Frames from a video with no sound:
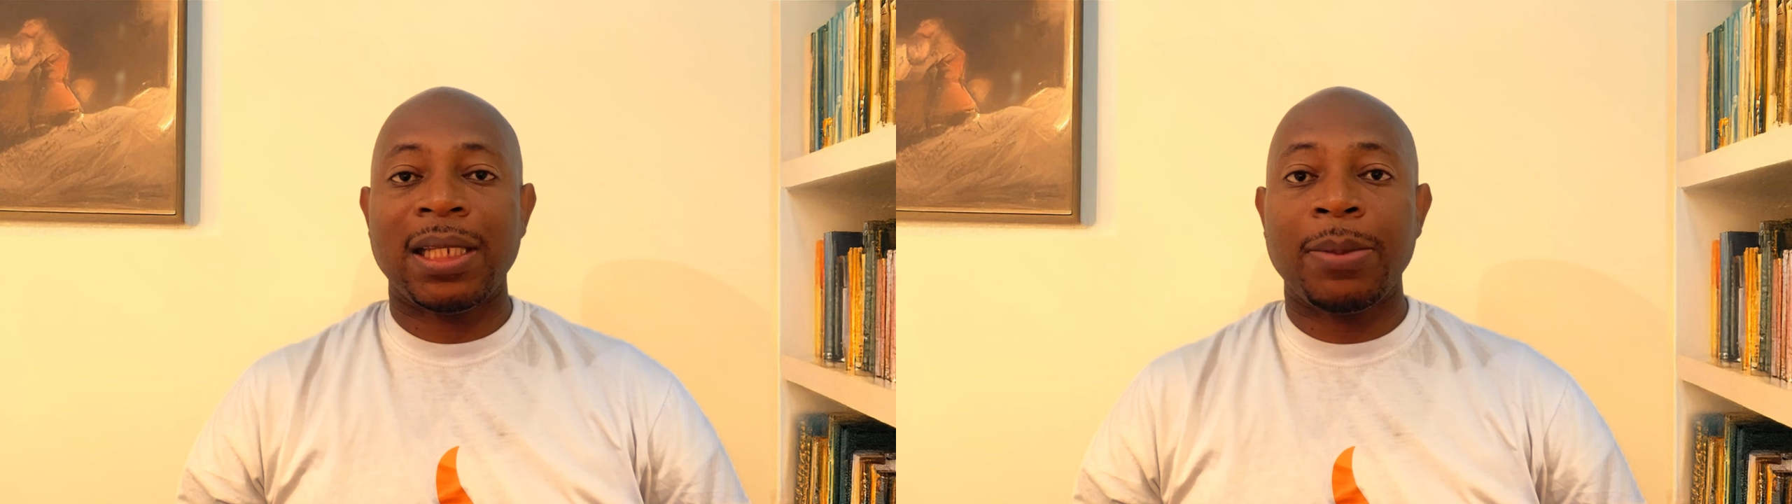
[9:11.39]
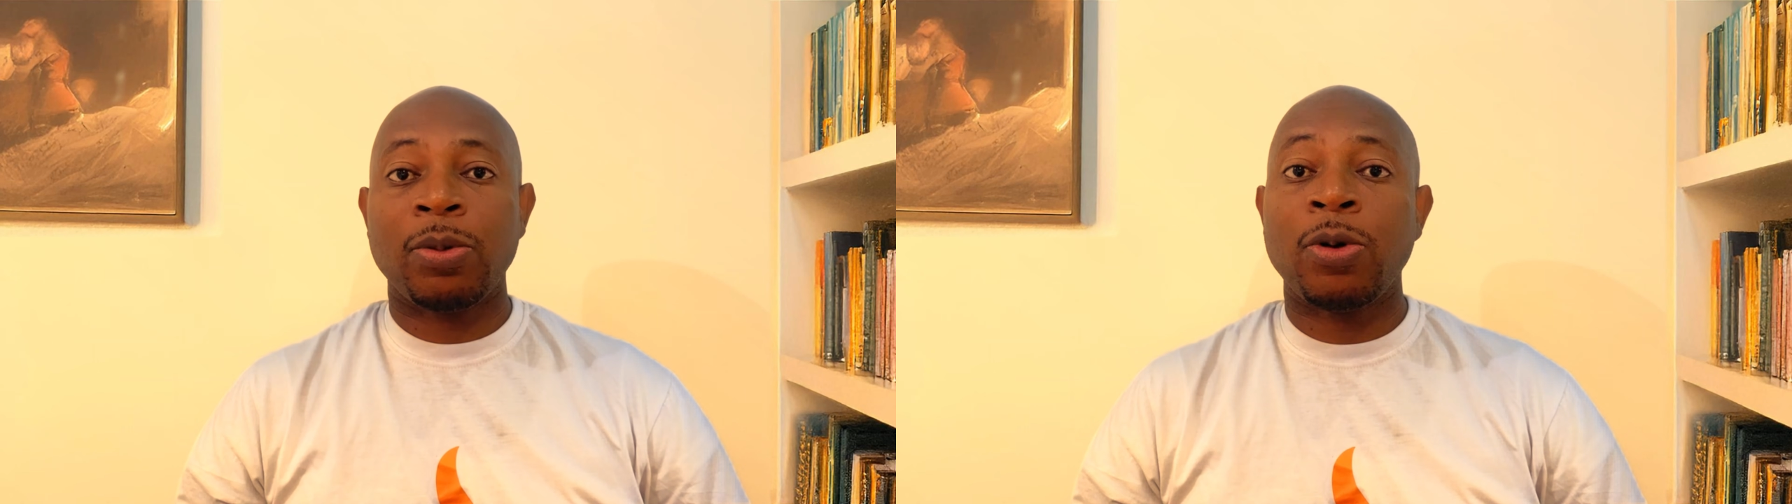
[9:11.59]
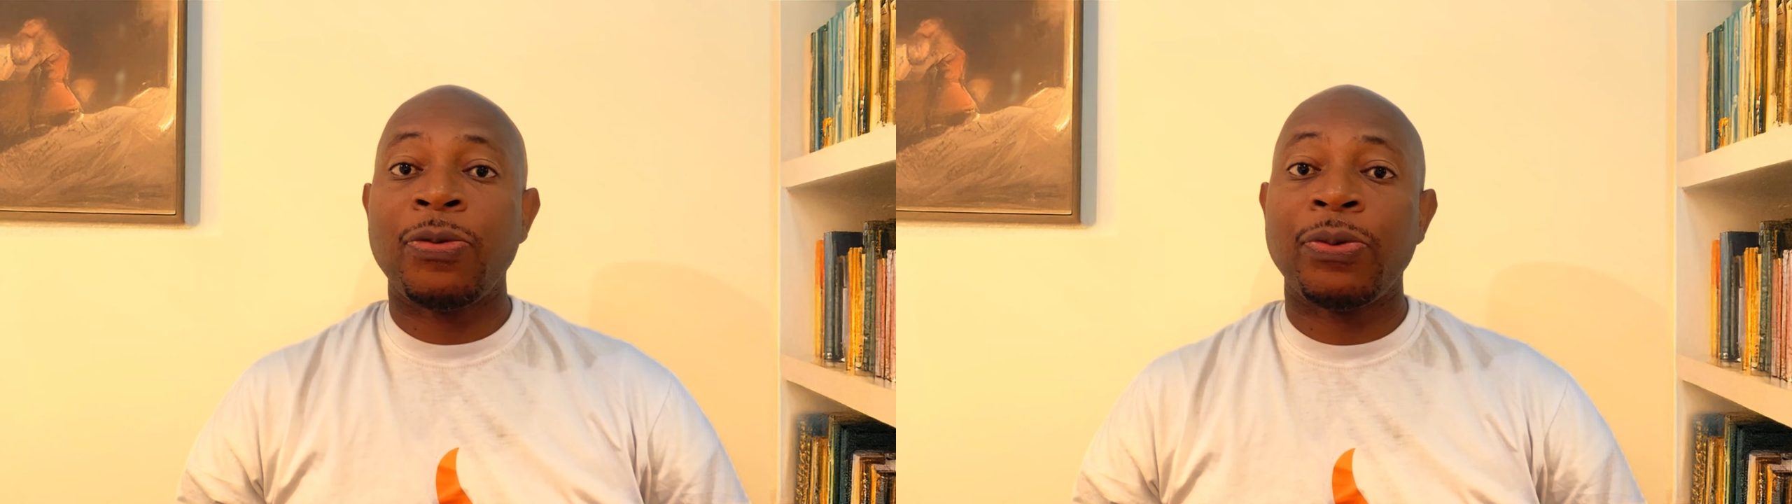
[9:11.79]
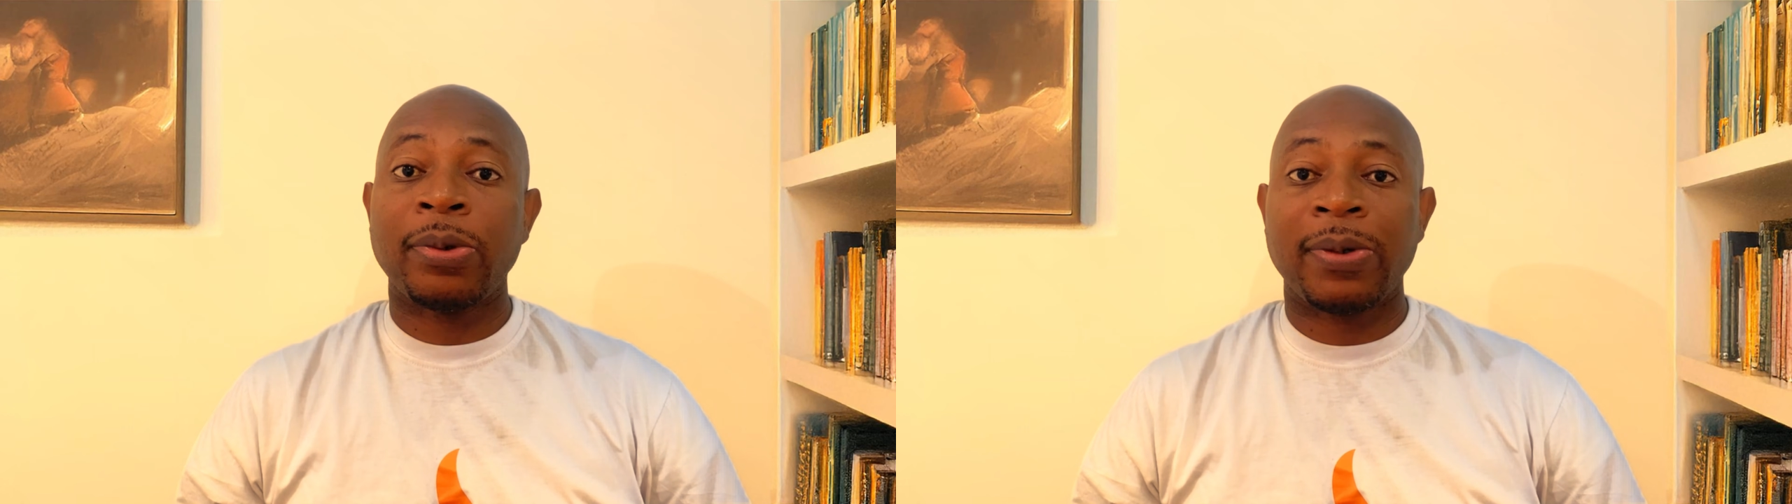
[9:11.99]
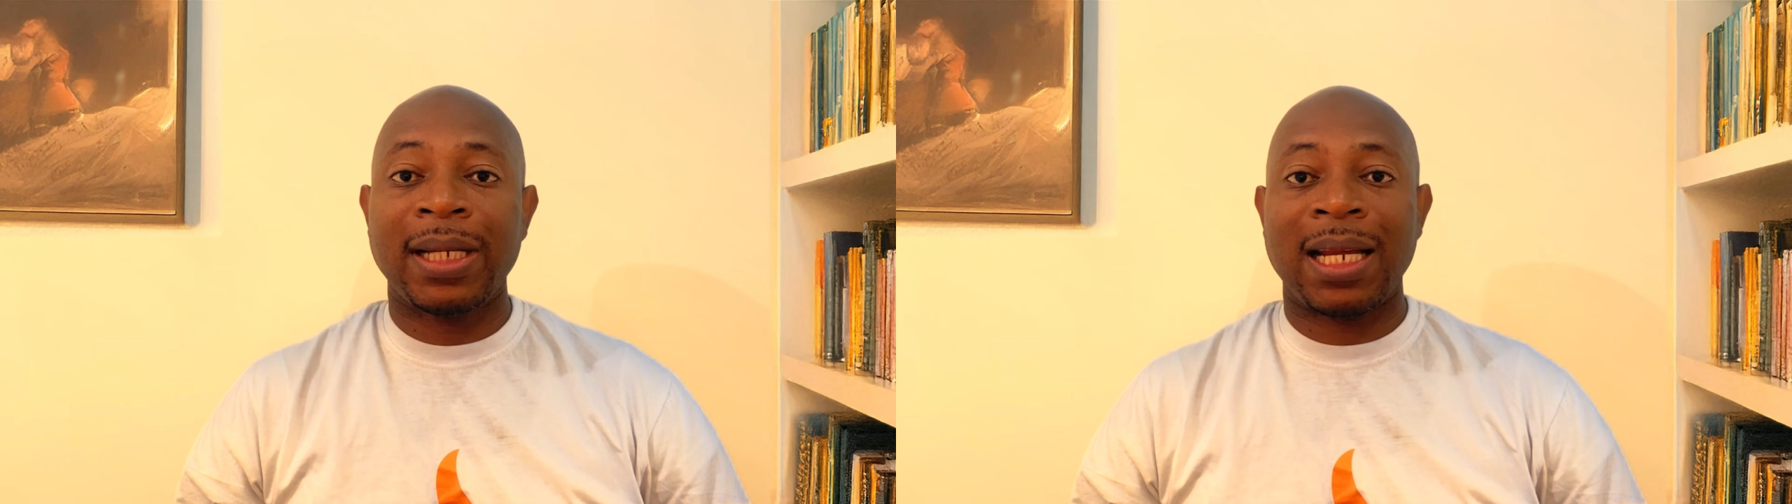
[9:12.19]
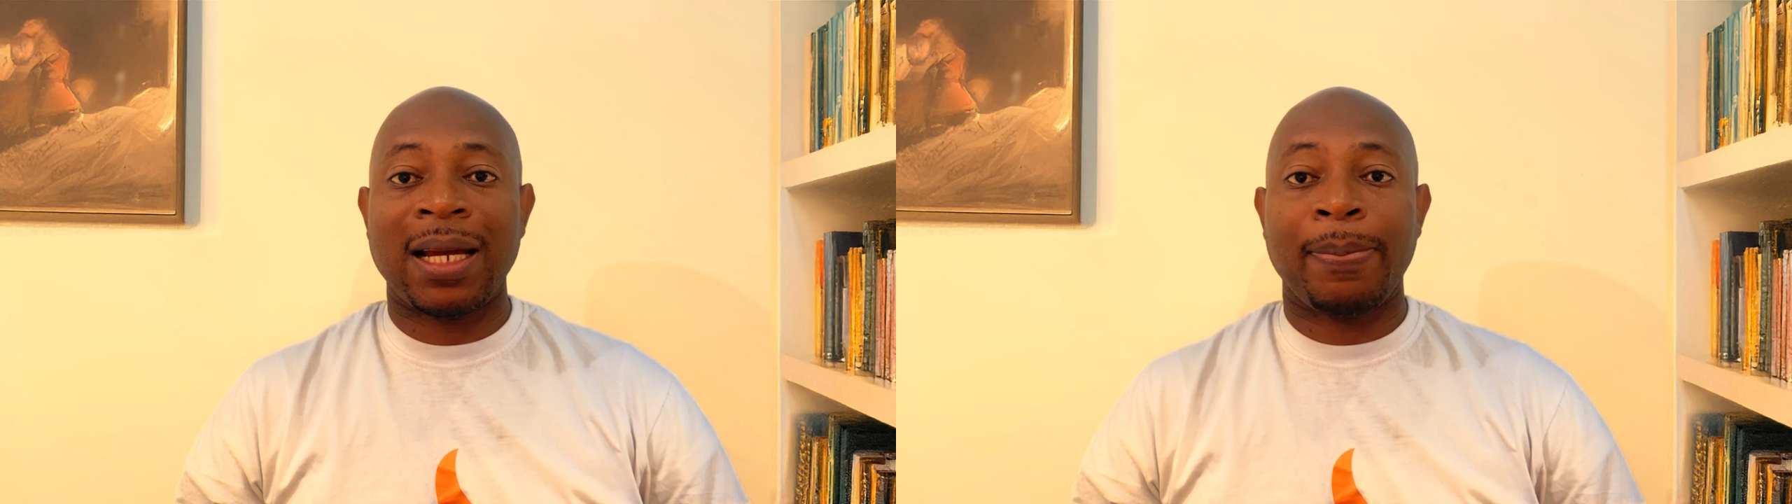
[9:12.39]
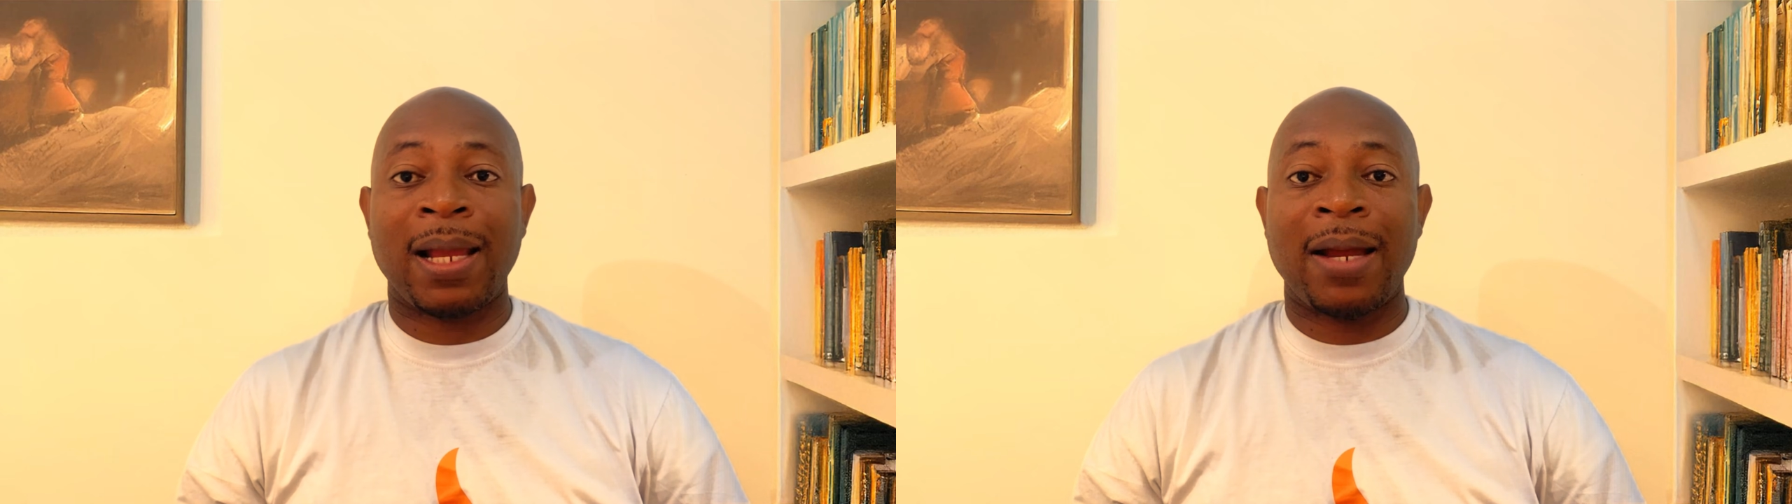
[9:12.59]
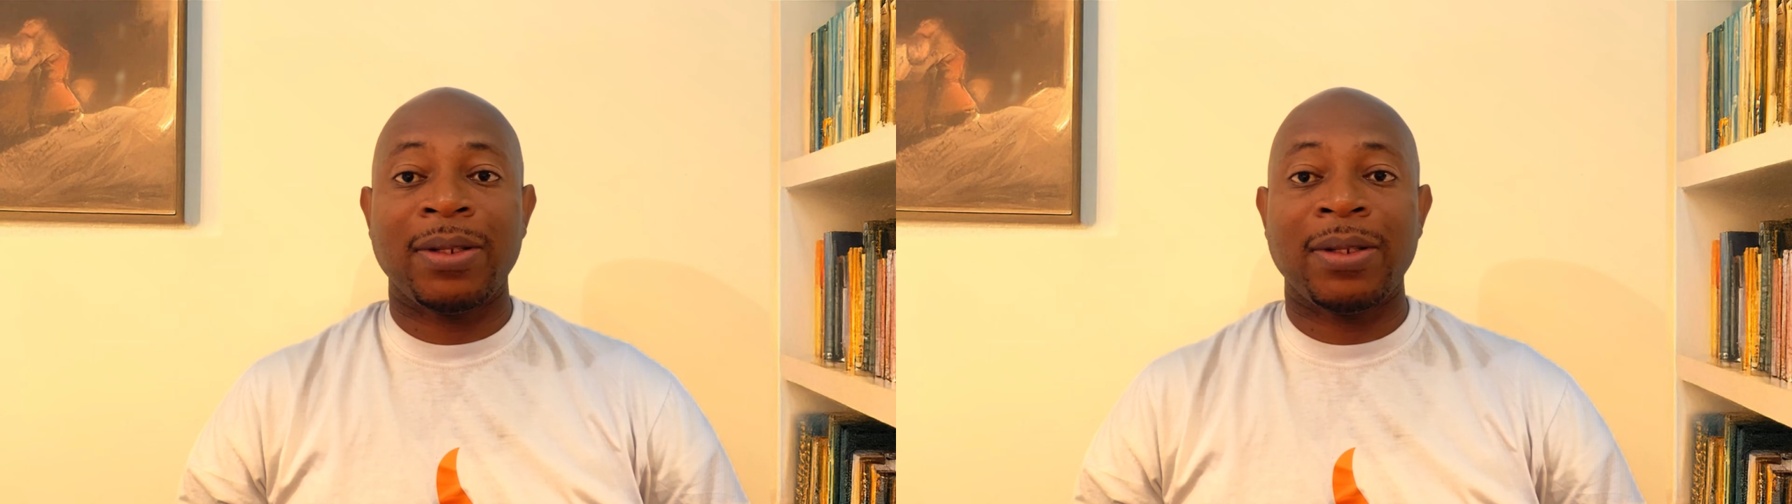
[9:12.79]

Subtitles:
LibreWolf will read and apply